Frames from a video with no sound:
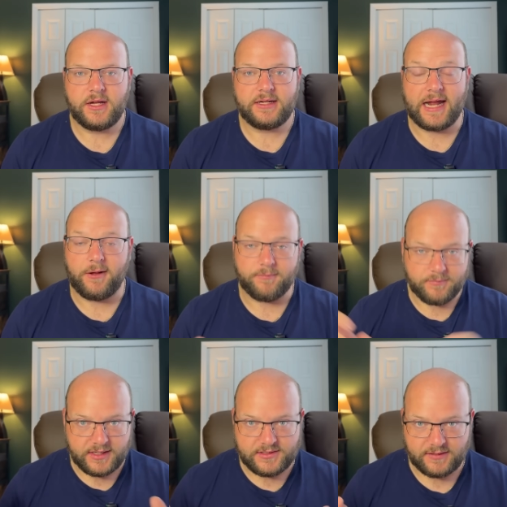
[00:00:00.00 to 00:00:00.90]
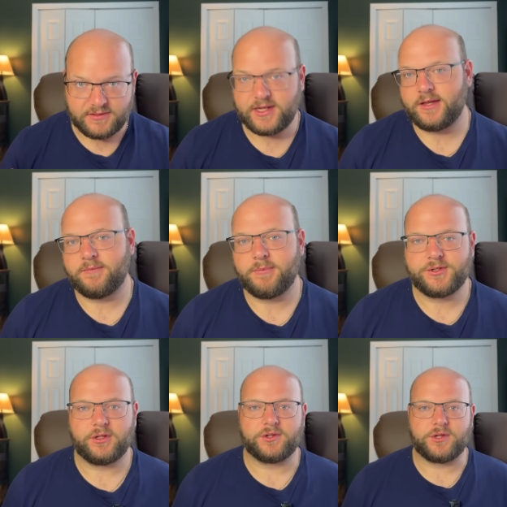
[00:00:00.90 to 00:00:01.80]
Now, it's safe to say that
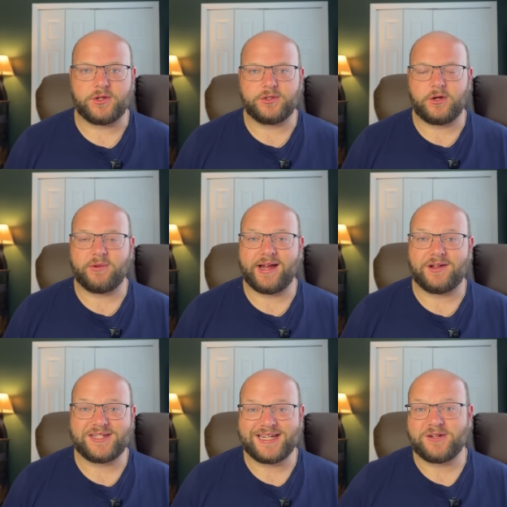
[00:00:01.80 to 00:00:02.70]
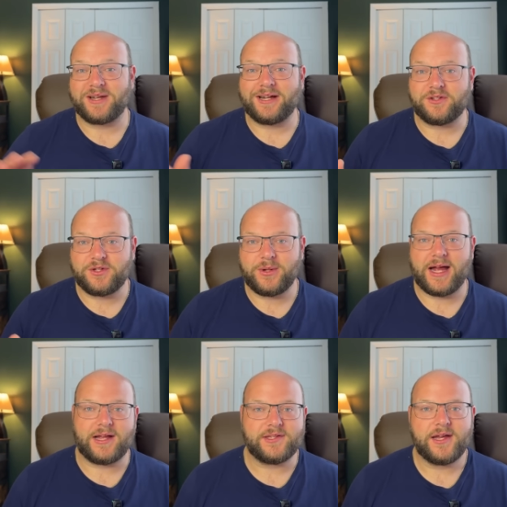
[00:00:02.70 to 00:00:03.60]
push alert's also going out to anyone else who
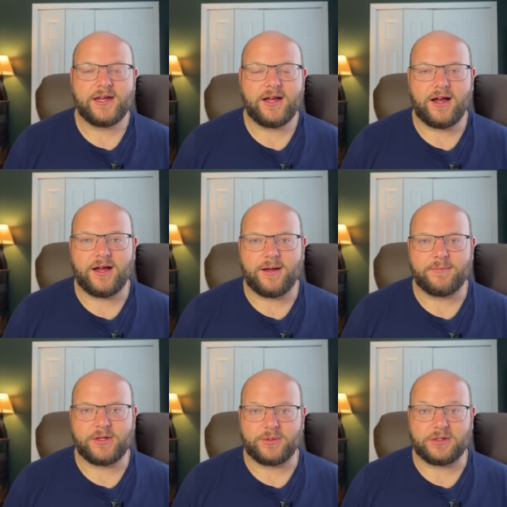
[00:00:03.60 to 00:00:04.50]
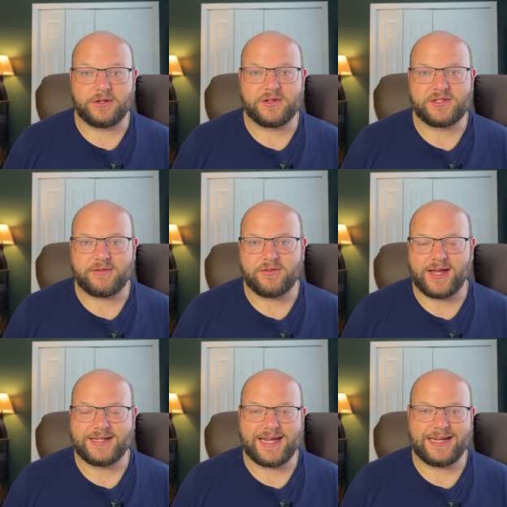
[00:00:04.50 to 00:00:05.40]
has alert set for
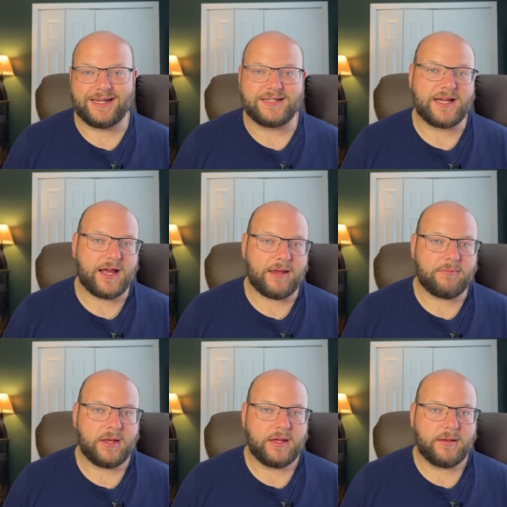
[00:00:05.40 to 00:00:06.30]
that date and time.